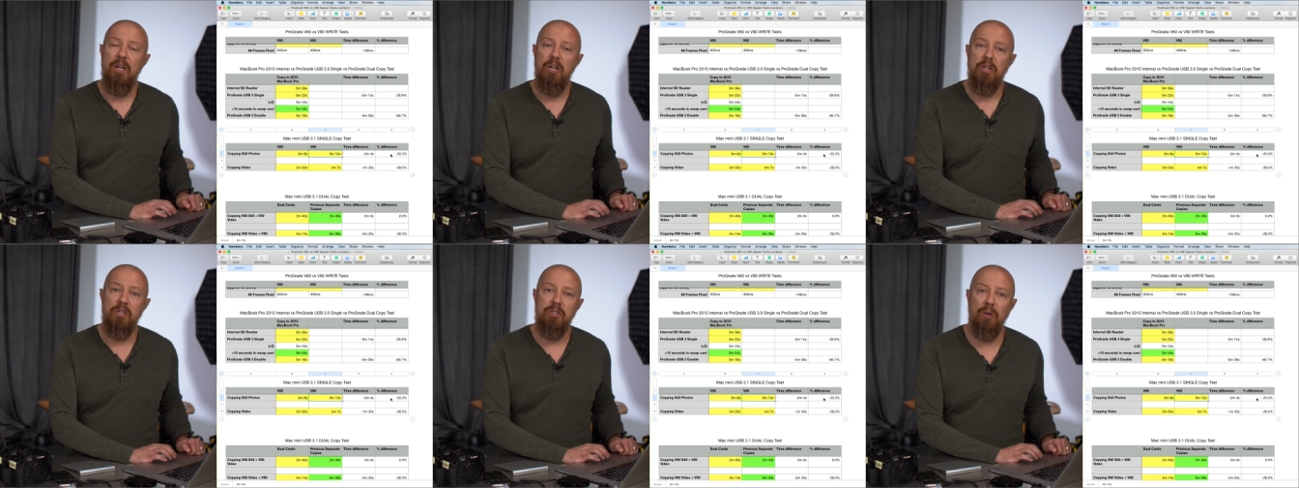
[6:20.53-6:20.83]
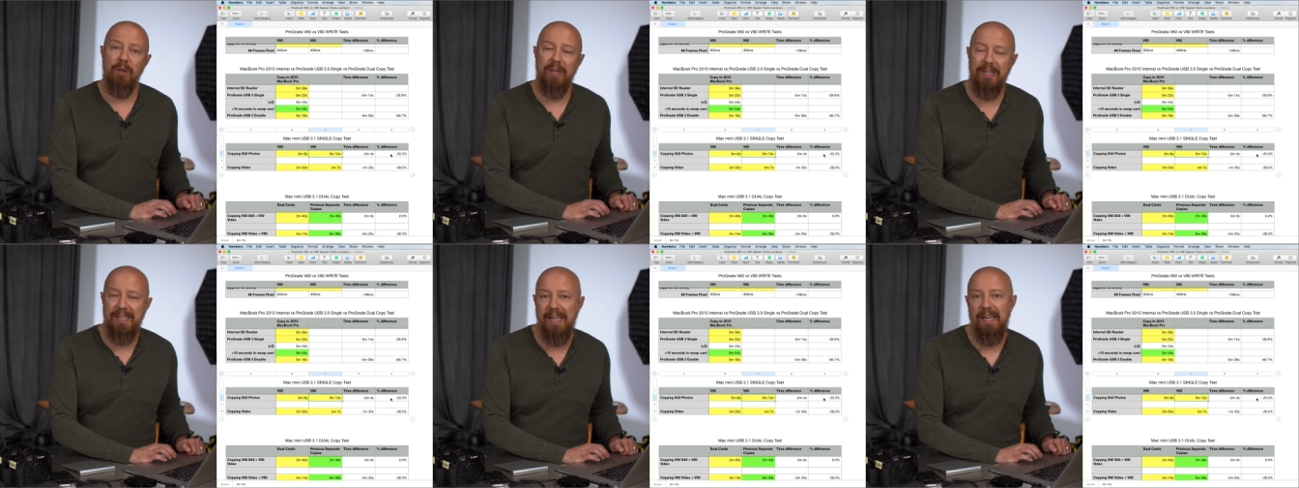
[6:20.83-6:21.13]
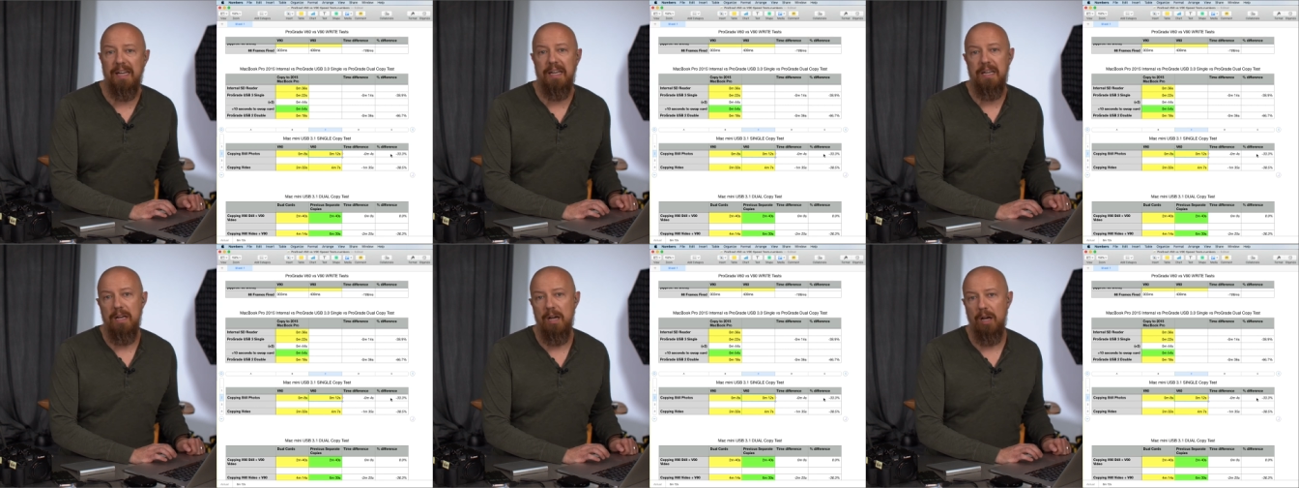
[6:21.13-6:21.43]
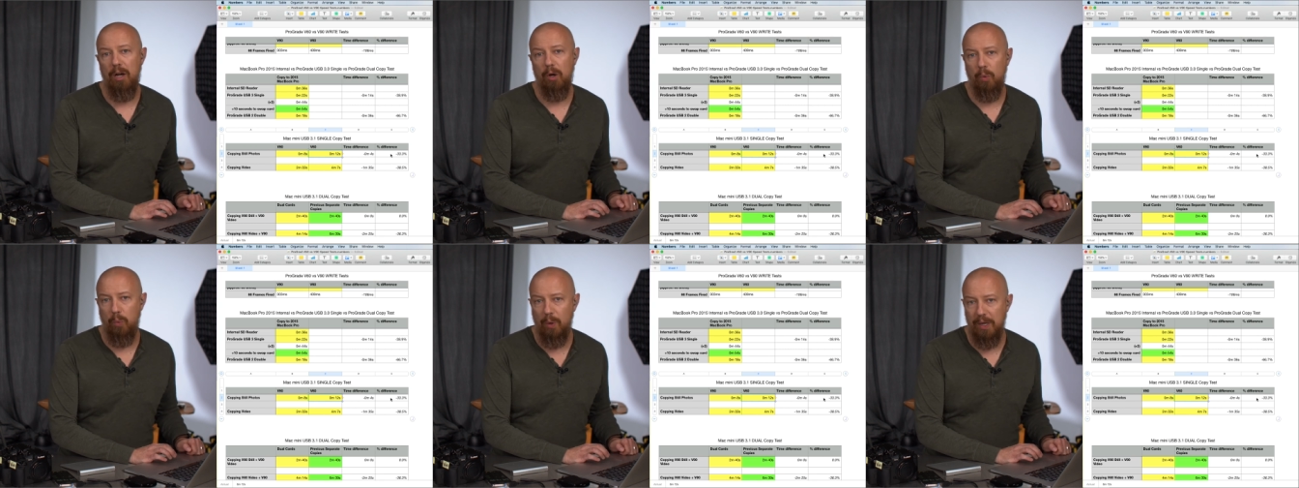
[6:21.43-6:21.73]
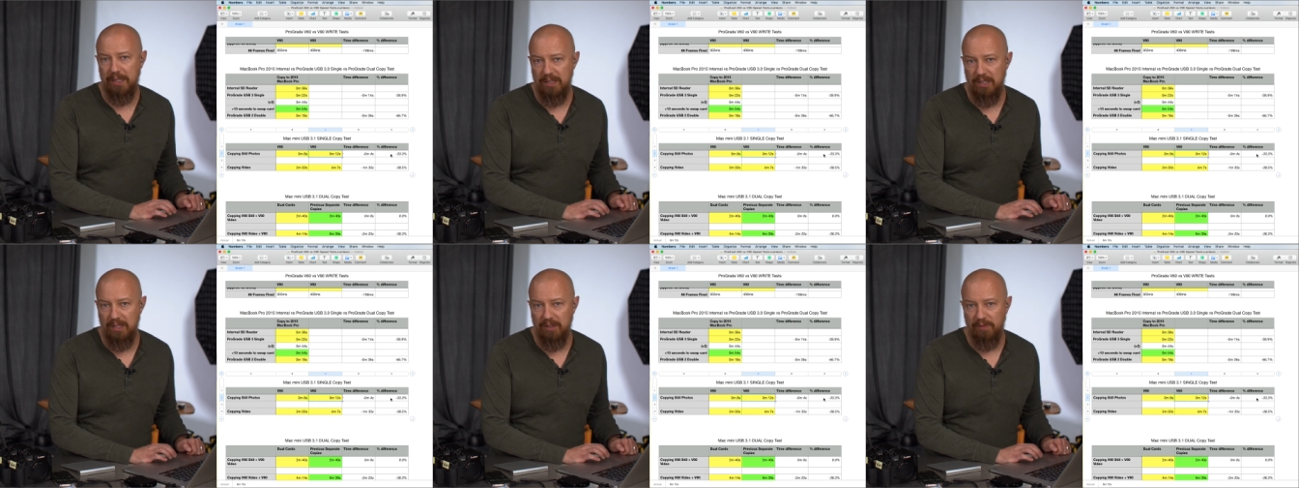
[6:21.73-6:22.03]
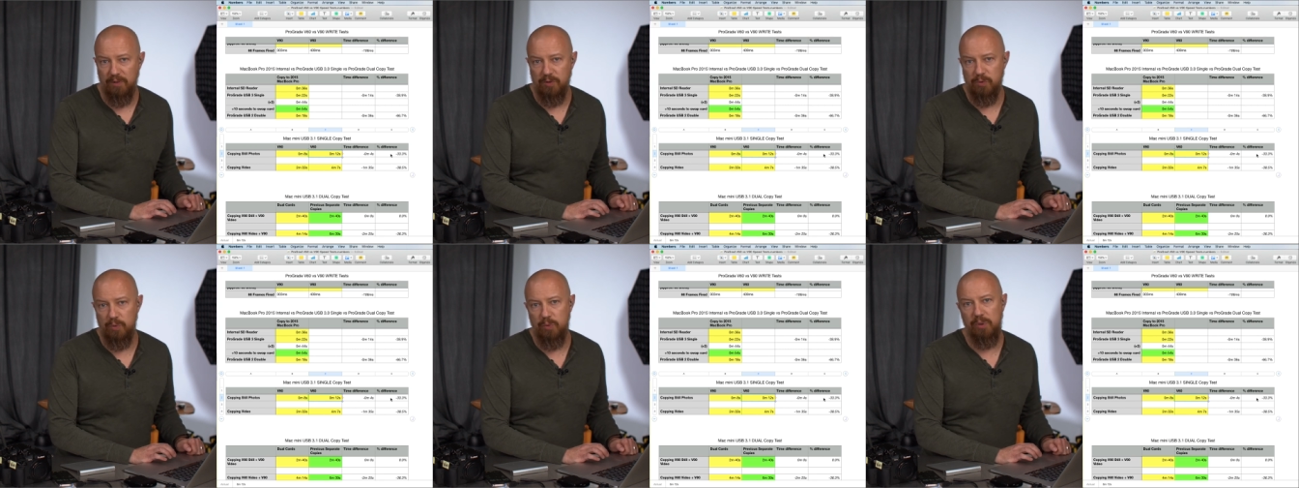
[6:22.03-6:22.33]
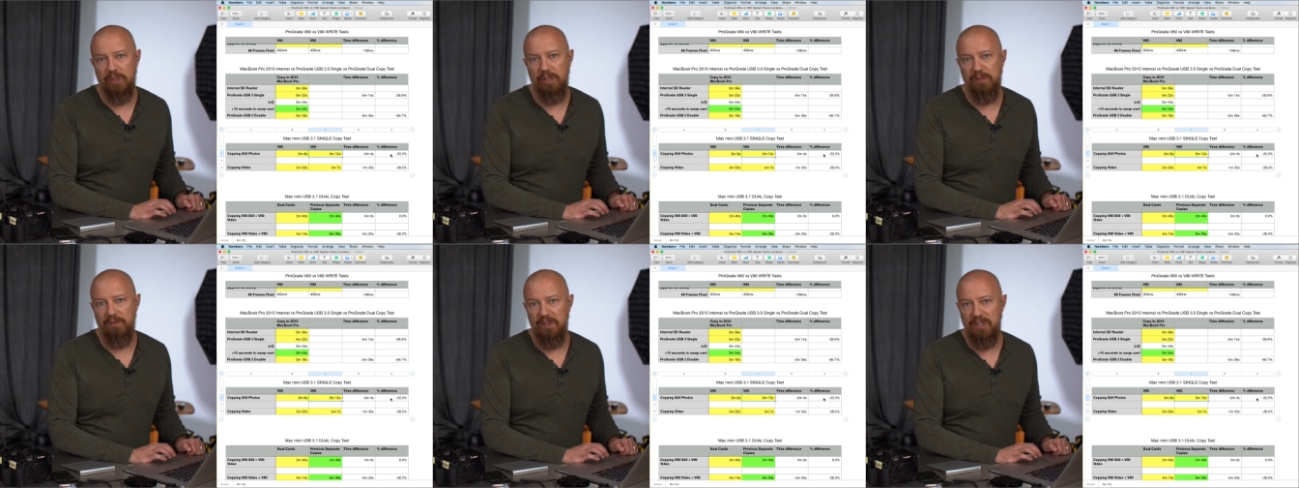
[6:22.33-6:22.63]
So again, quite the difference
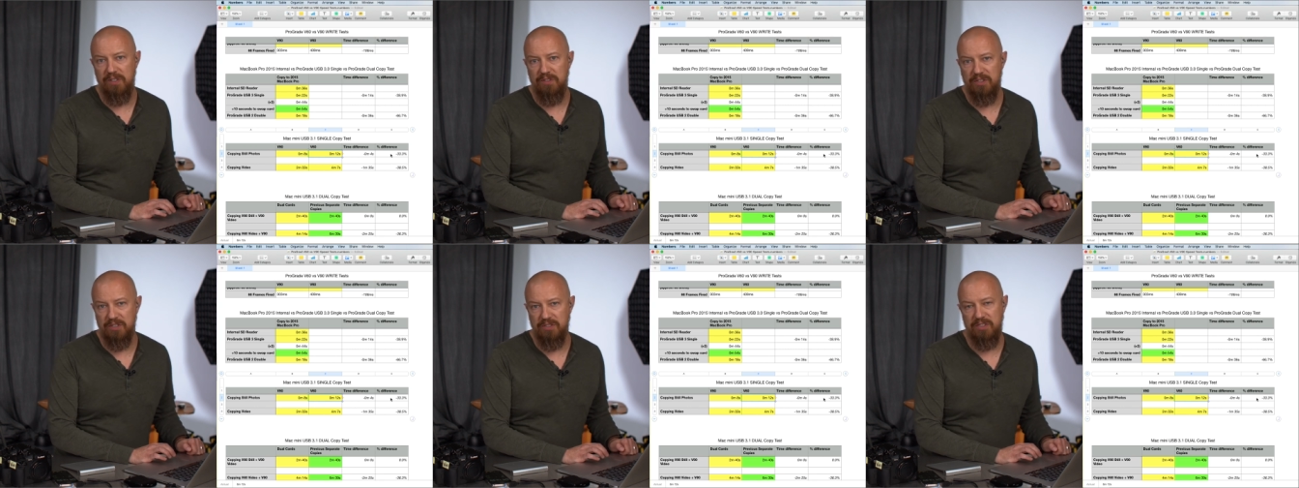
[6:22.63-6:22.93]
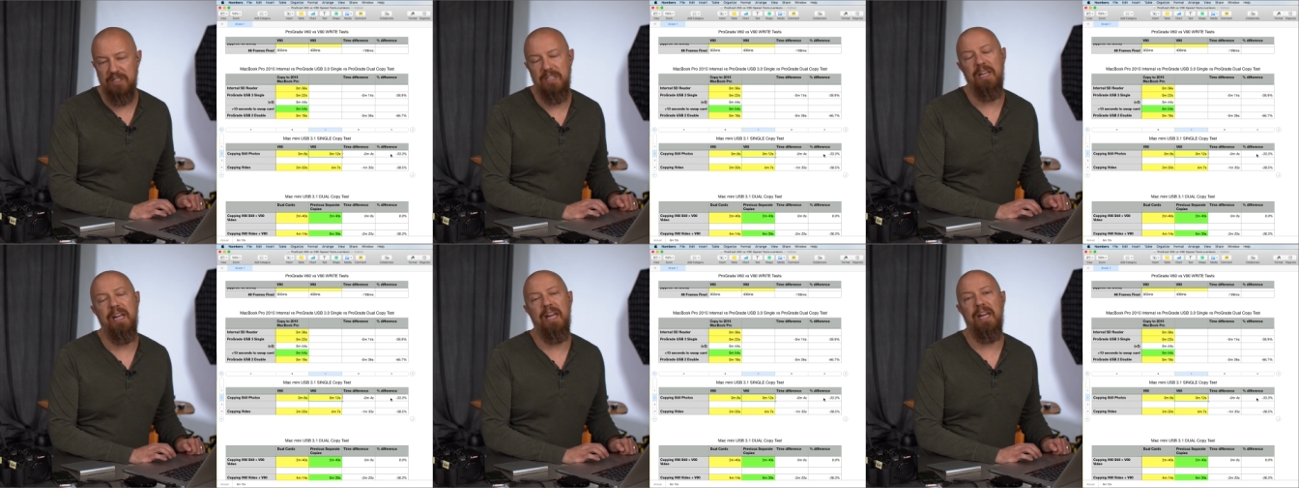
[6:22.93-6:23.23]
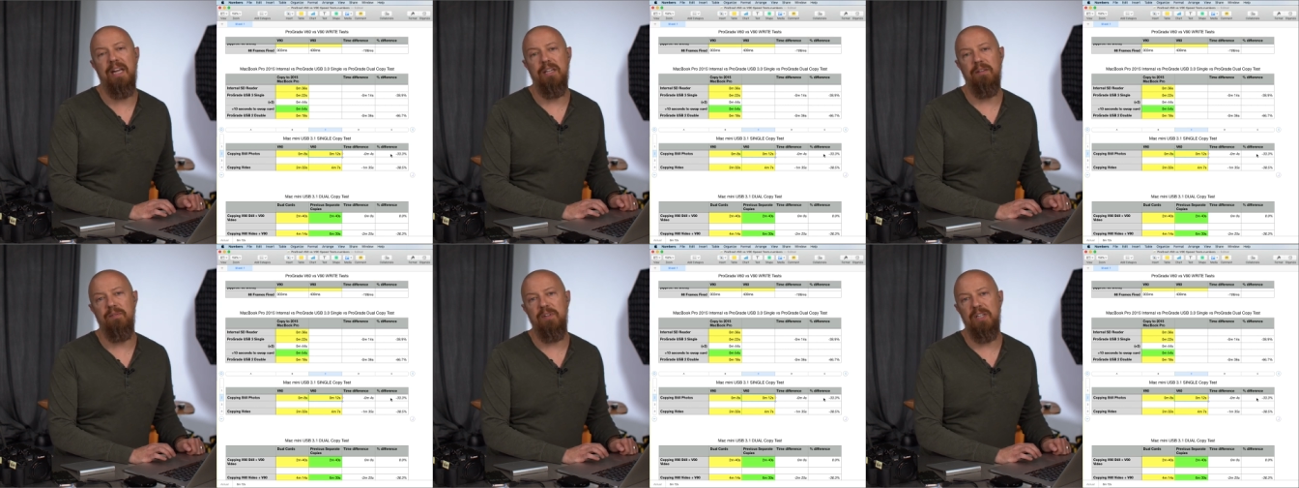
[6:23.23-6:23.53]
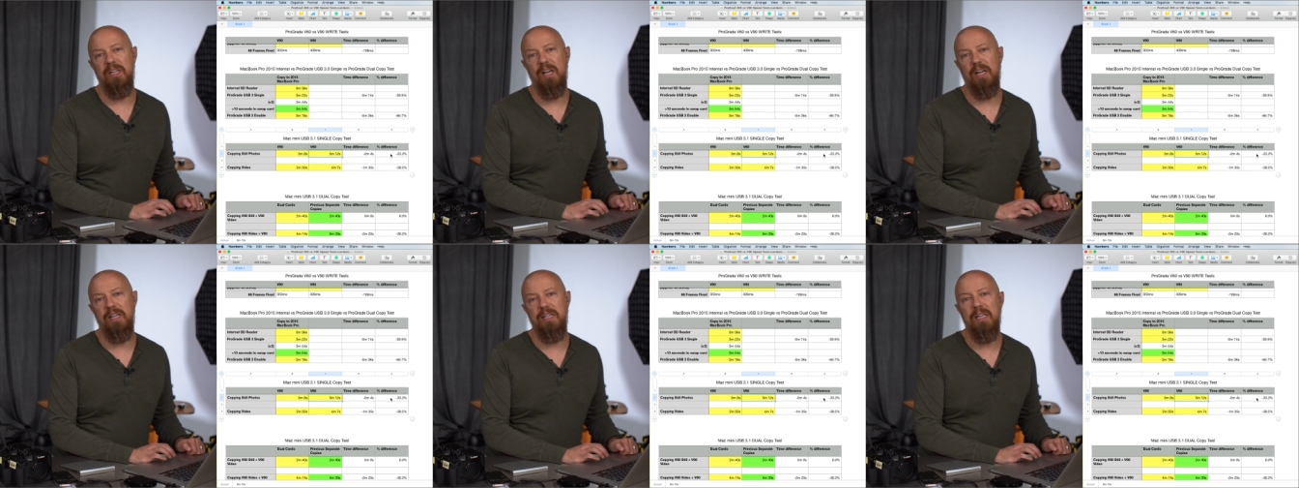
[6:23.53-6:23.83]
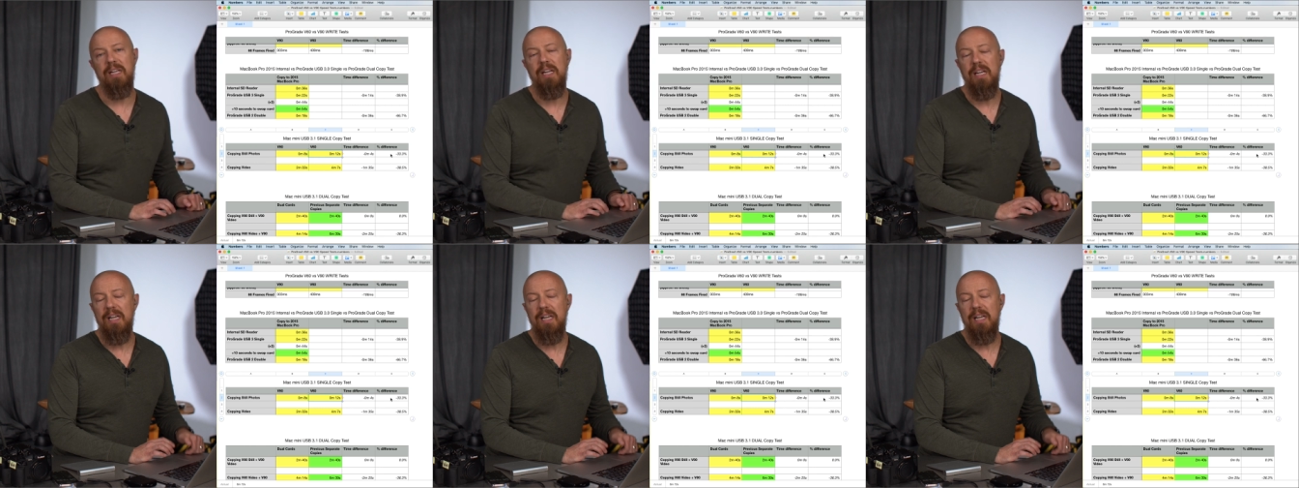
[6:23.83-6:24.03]
between the V60 and the V90.